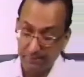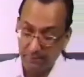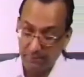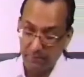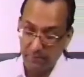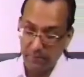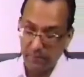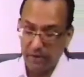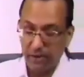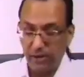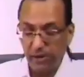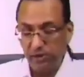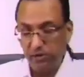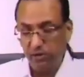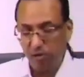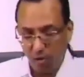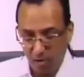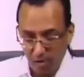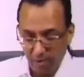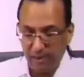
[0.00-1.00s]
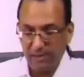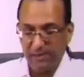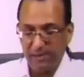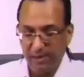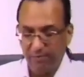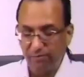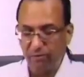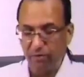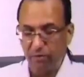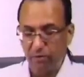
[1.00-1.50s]
But it is called as
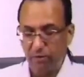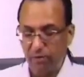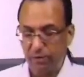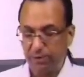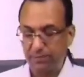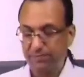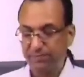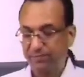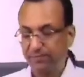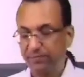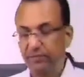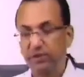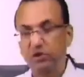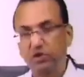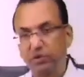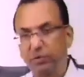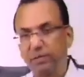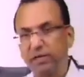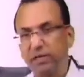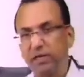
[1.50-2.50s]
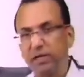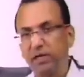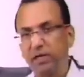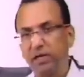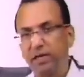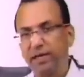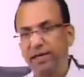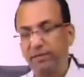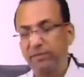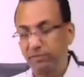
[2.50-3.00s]
left trochlear. So be
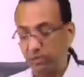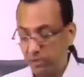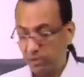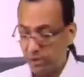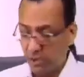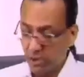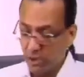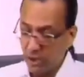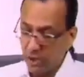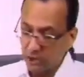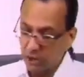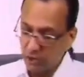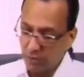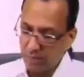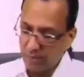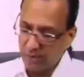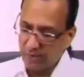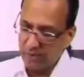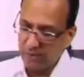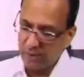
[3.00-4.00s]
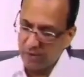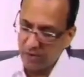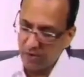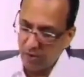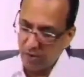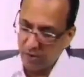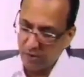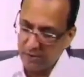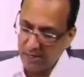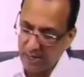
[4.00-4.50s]
careful. So where is this
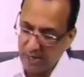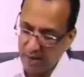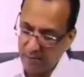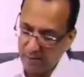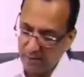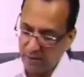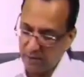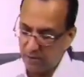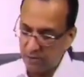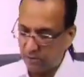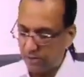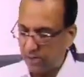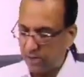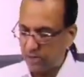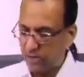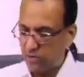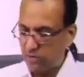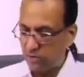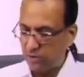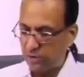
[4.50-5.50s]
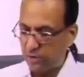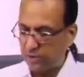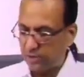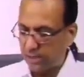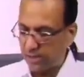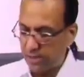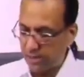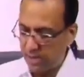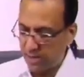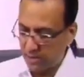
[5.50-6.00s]
crossing happening? Right nucleus
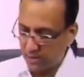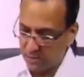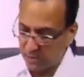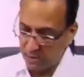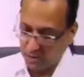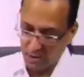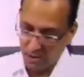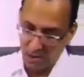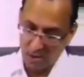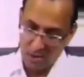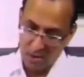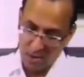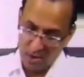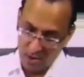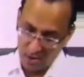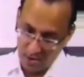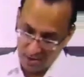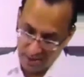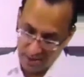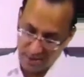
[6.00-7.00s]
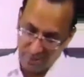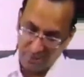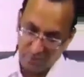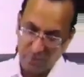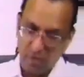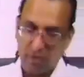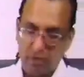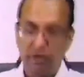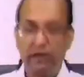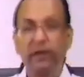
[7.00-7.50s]
sending the left
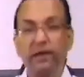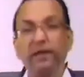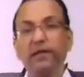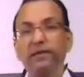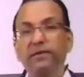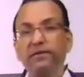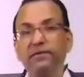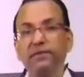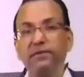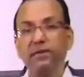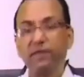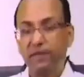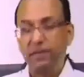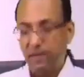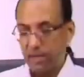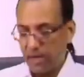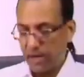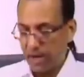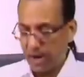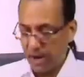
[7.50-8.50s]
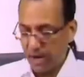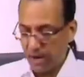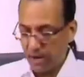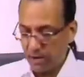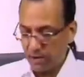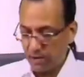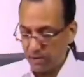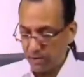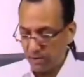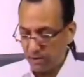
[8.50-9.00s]
trochlear nerve
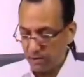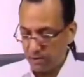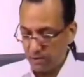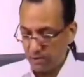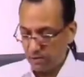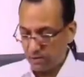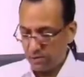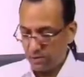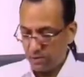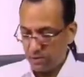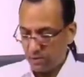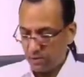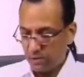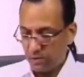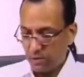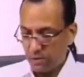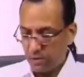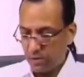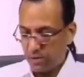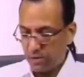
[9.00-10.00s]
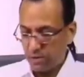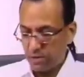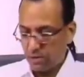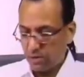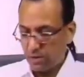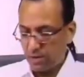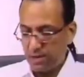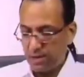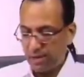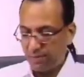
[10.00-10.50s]
and
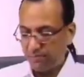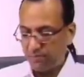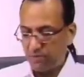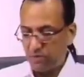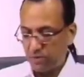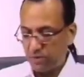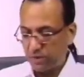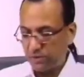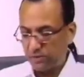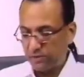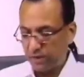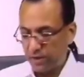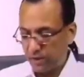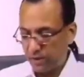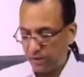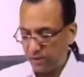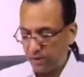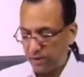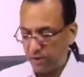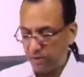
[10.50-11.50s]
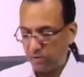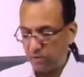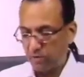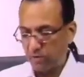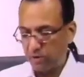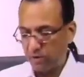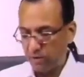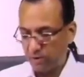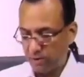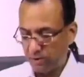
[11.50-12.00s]
the left nucleus sending right
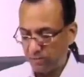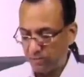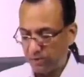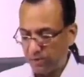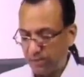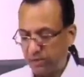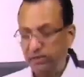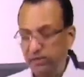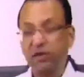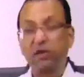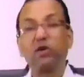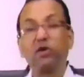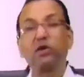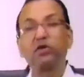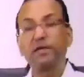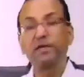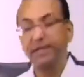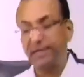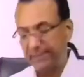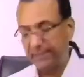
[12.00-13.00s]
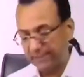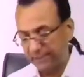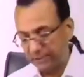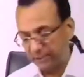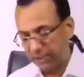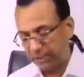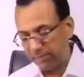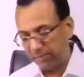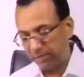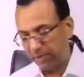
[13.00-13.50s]
trochlear nerve. Where is the crossing? It is
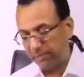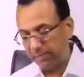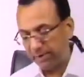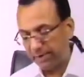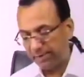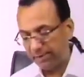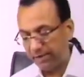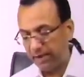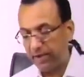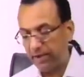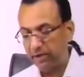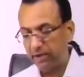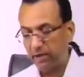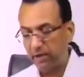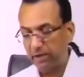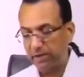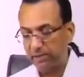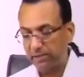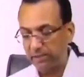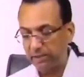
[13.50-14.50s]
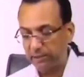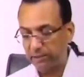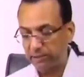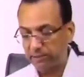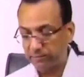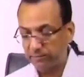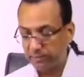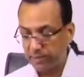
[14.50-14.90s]
in the midbrain internal decussation.